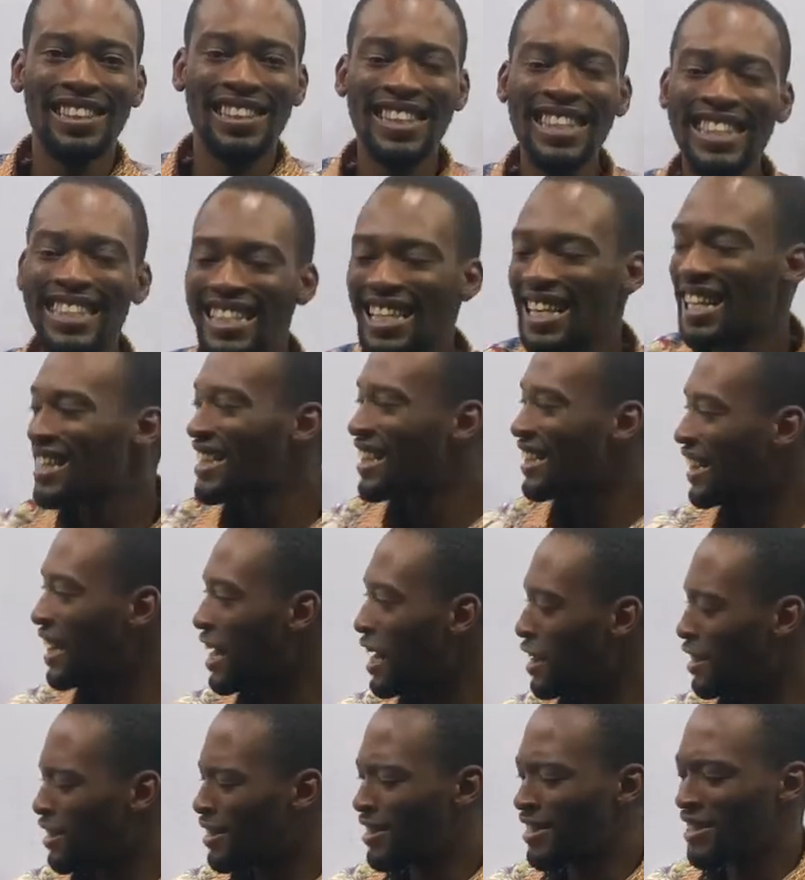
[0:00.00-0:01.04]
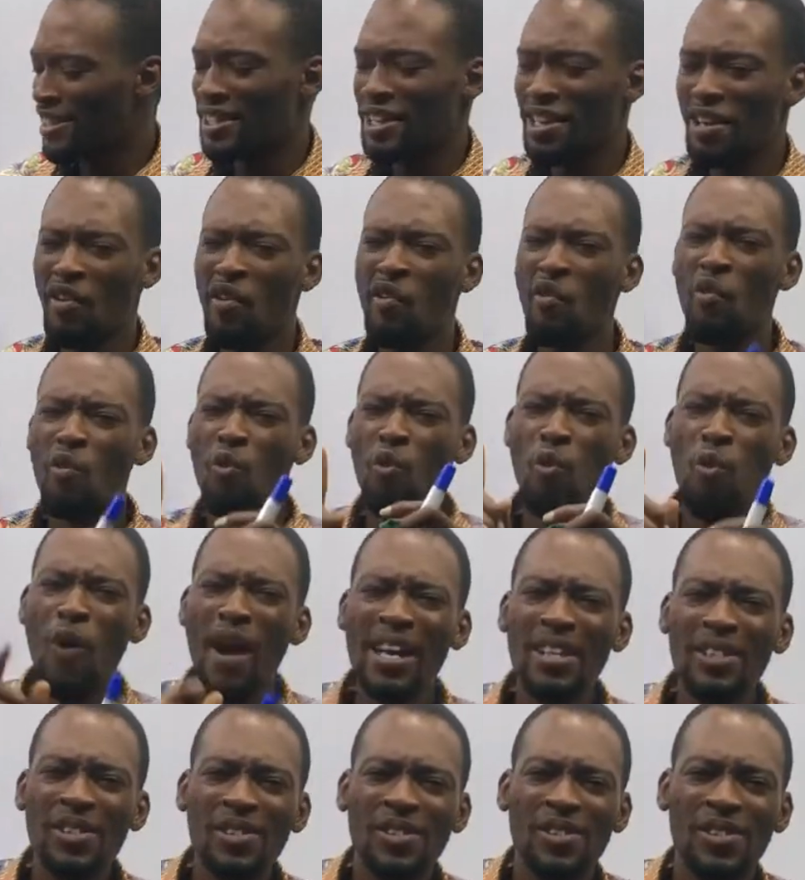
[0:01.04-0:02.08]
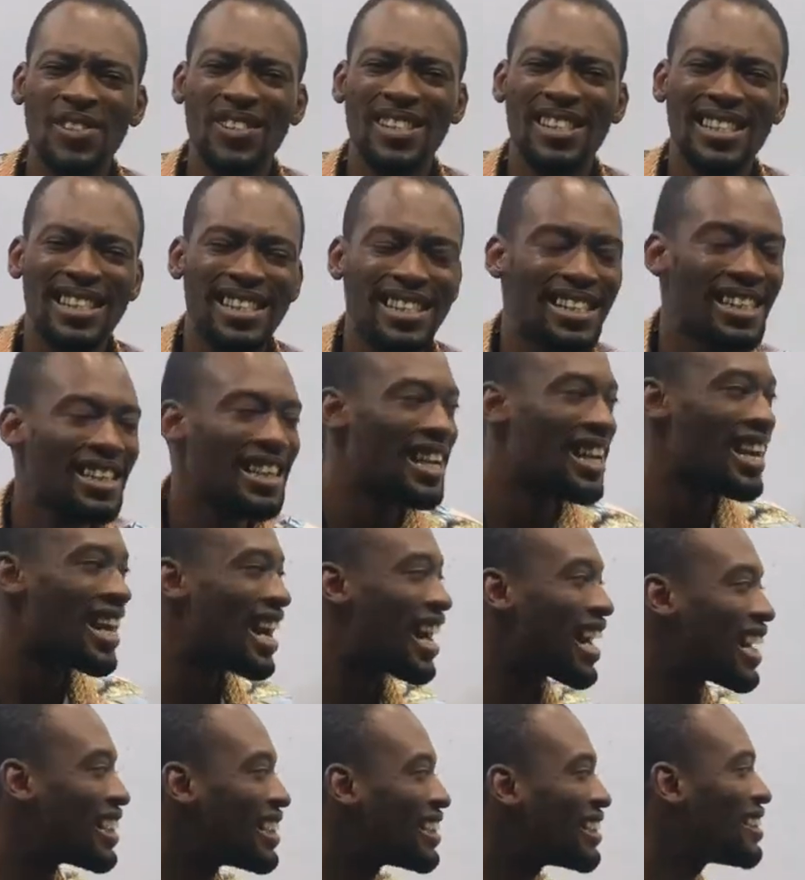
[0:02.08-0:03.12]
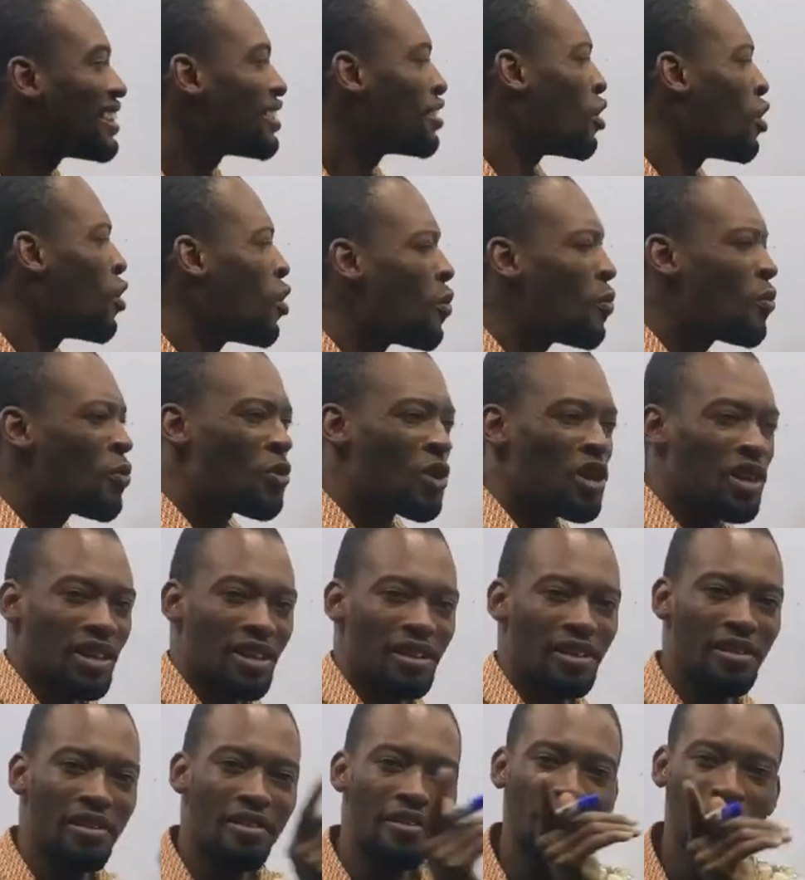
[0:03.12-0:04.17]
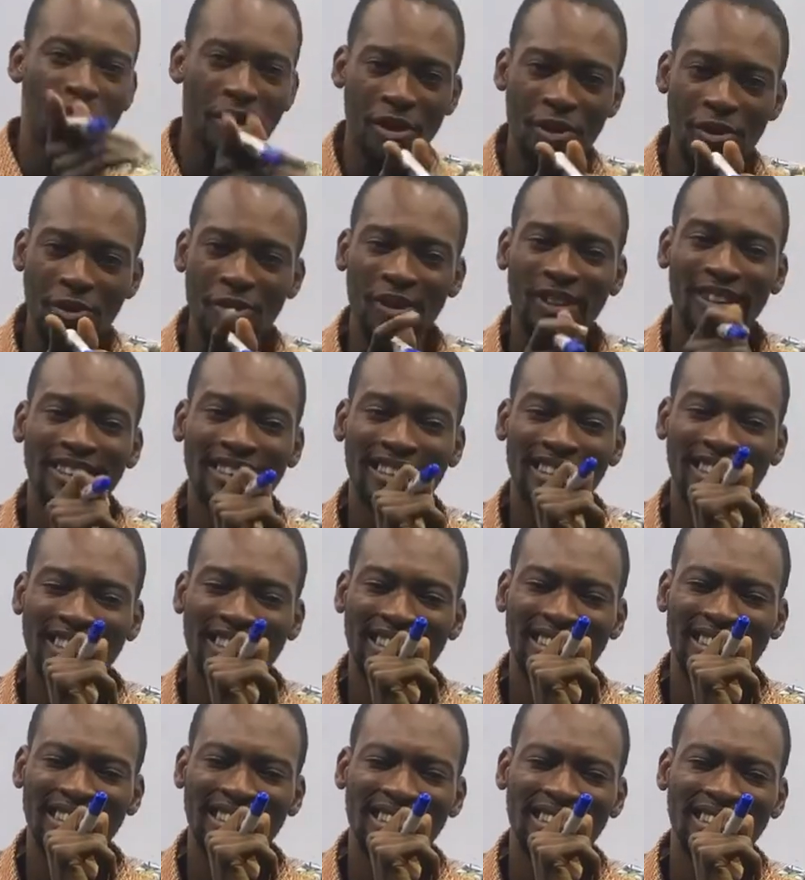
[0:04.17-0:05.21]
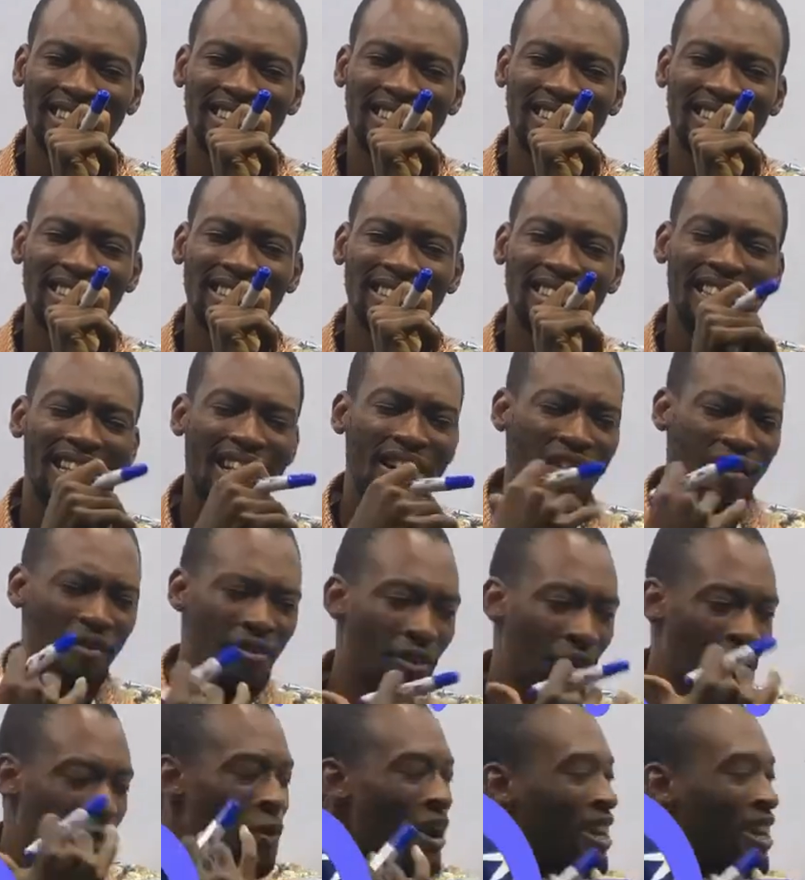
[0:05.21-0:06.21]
detailed class, questions, and homework for you. The